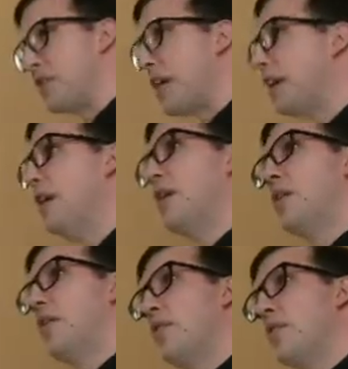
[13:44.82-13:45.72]
sea
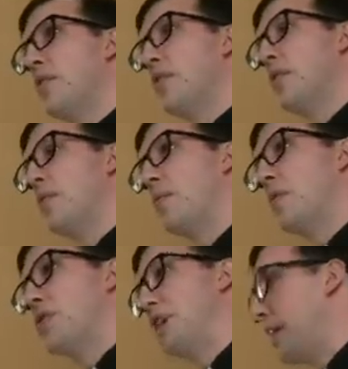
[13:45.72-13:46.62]

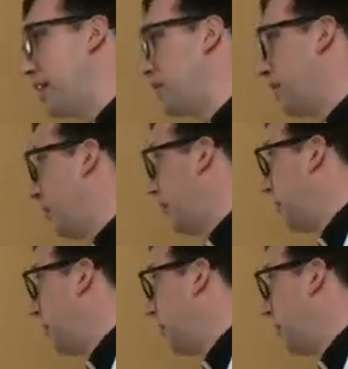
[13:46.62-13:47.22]
were singing the song